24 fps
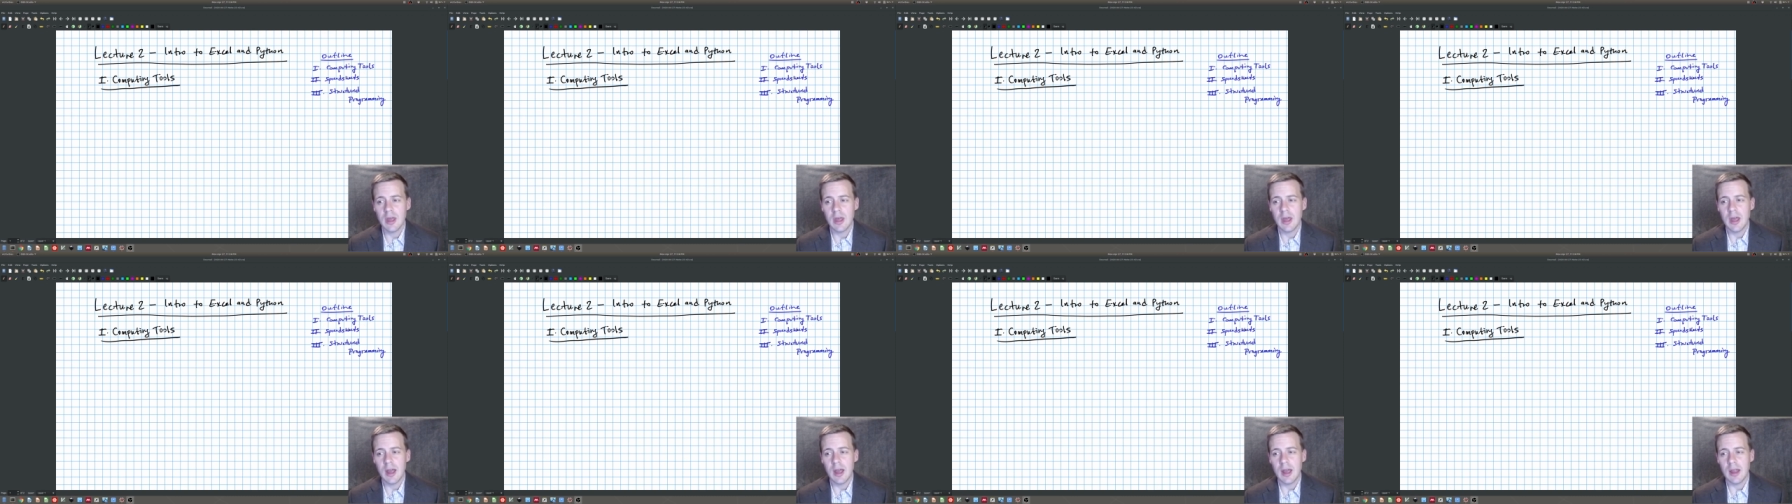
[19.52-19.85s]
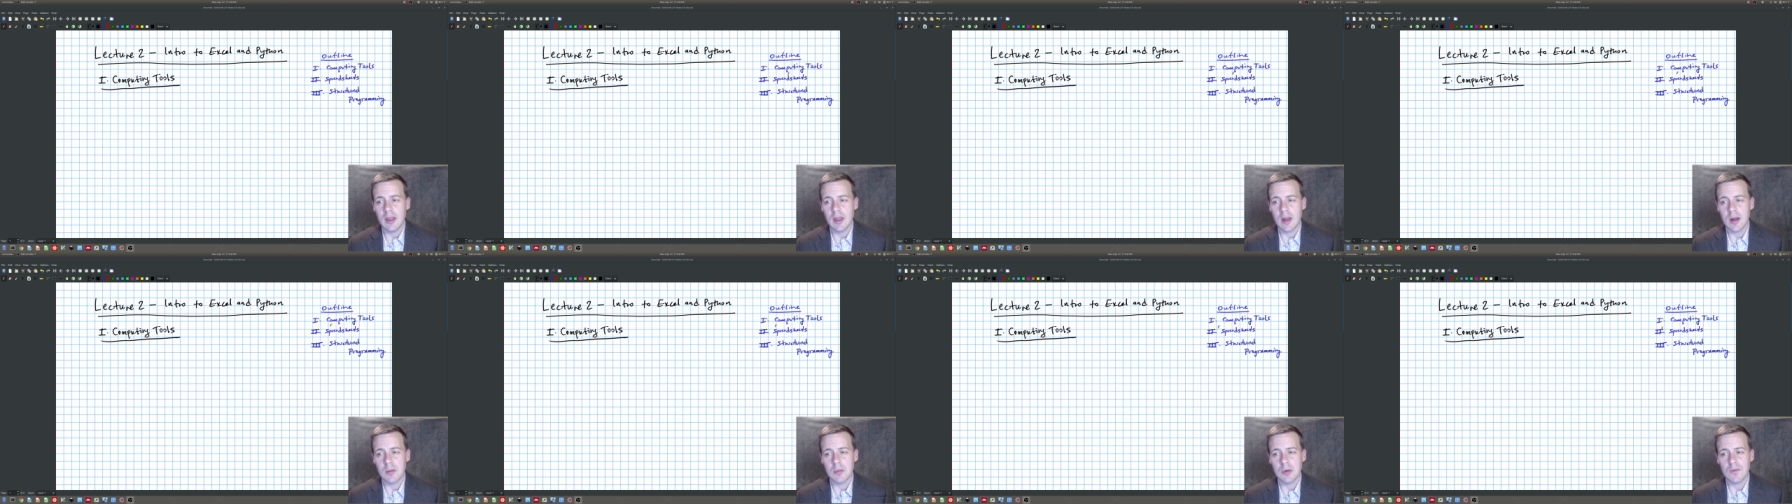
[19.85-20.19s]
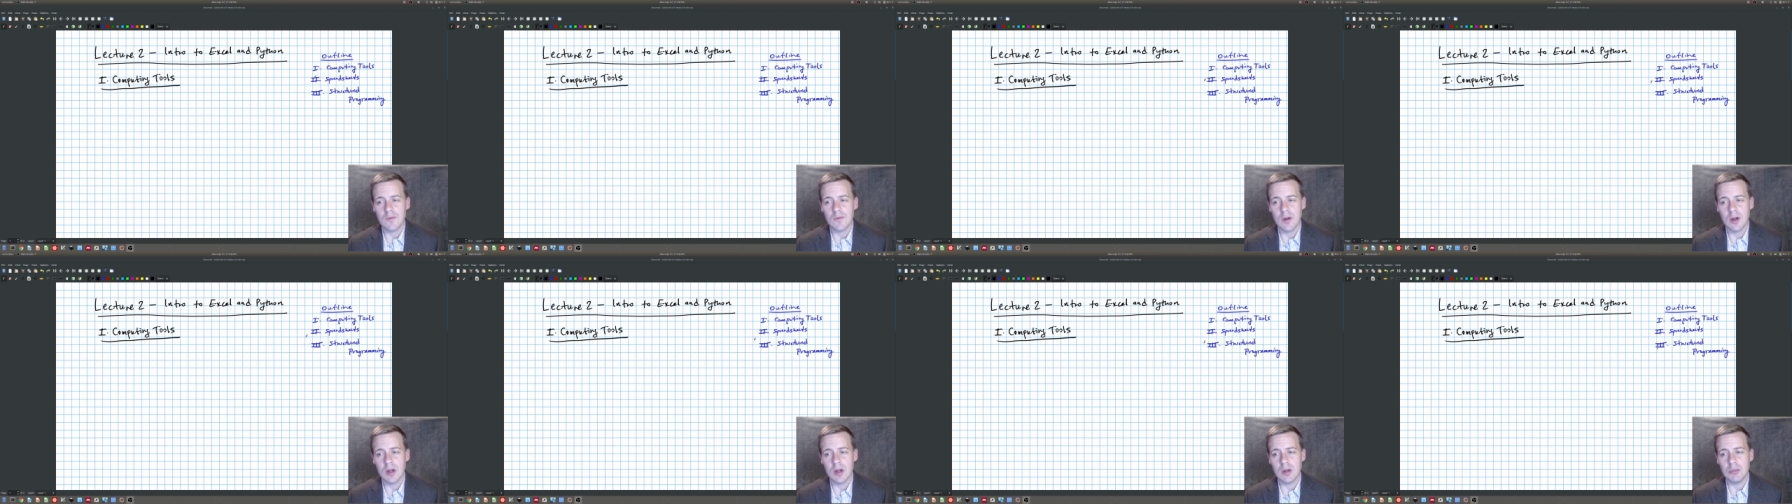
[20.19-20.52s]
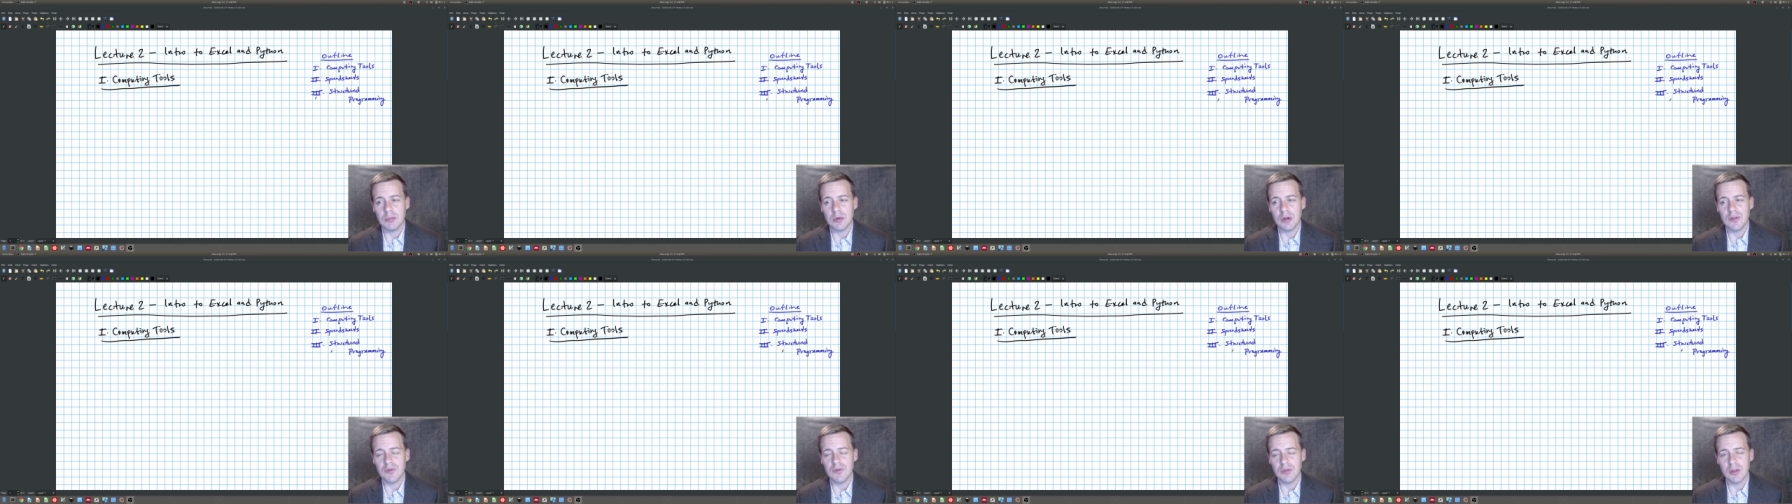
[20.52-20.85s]
and then I'm going to very
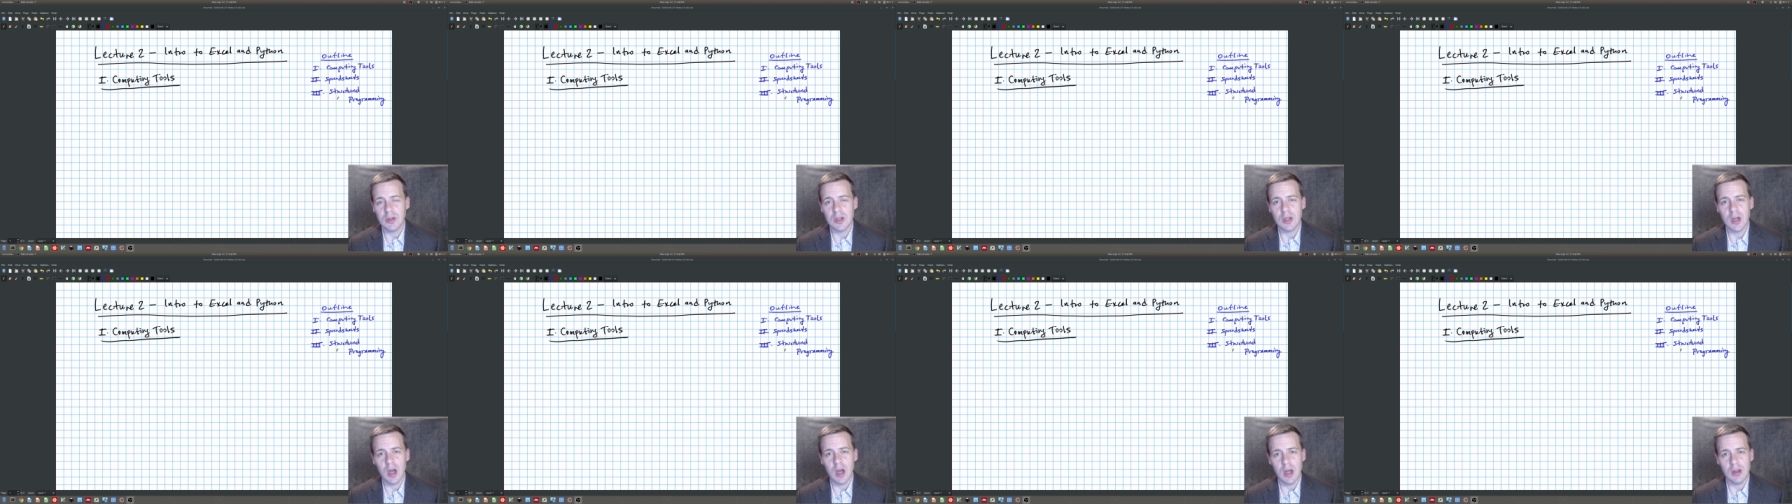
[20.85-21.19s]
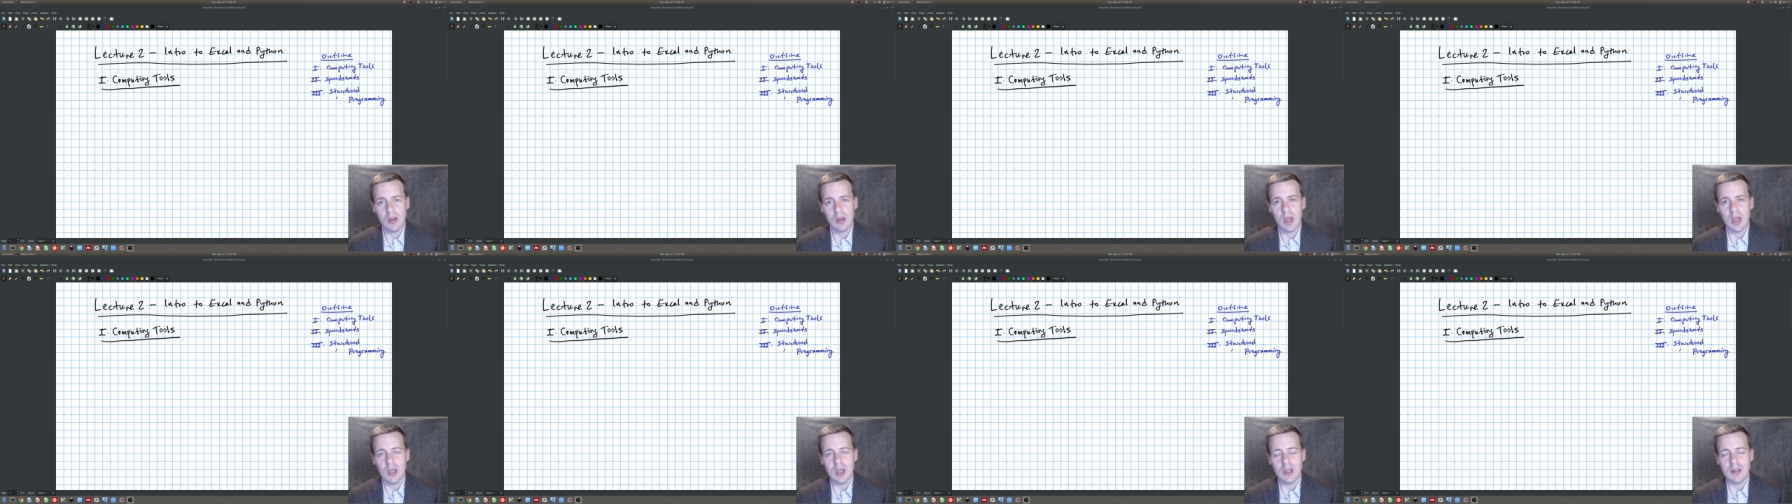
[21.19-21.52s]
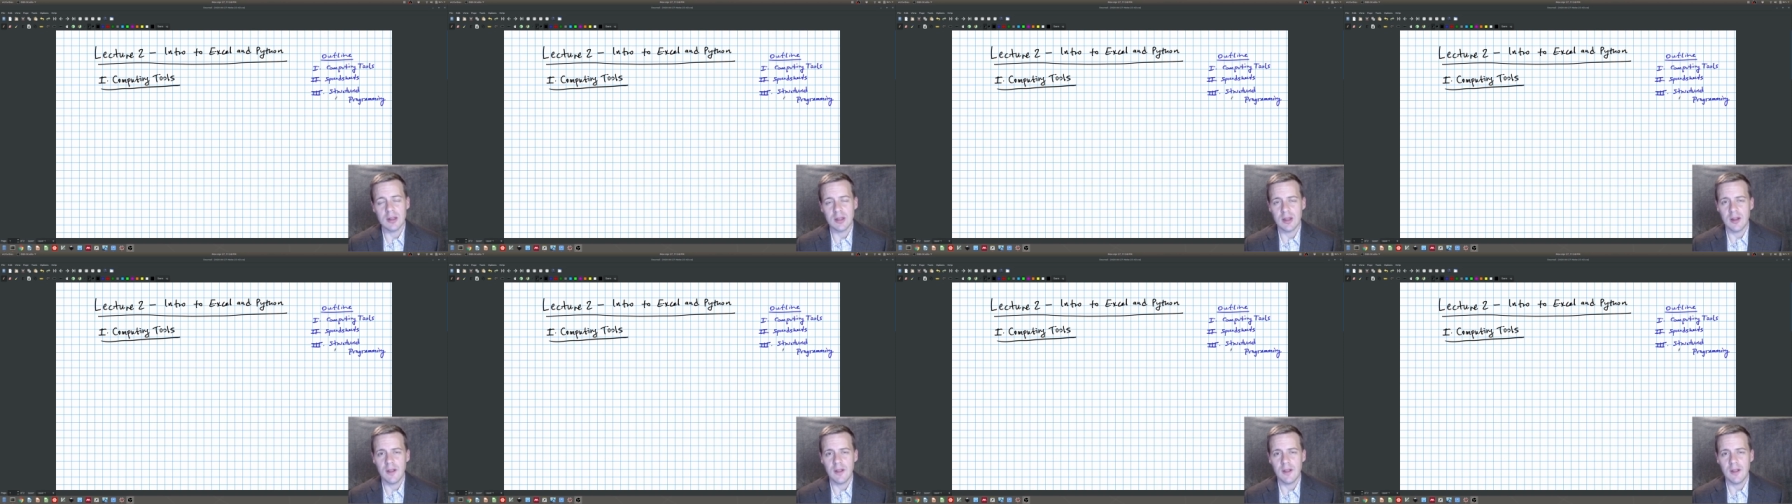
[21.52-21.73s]
briefly highlight